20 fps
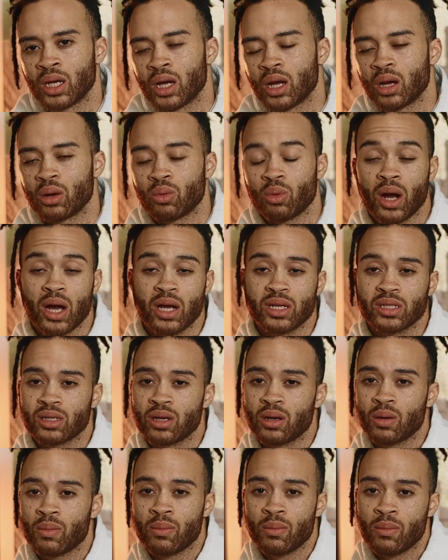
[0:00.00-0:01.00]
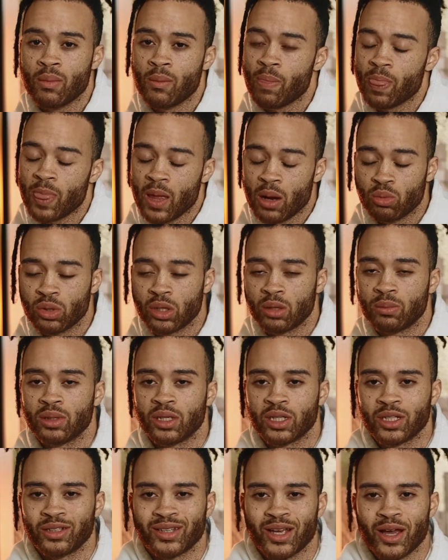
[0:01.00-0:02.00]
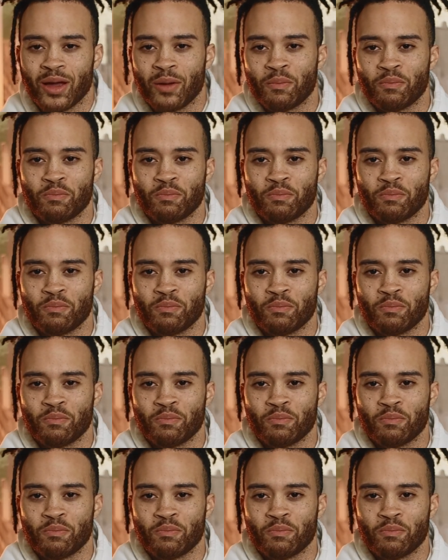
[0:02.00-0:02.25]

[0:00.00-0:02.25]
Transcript: and rise up. I really believe that.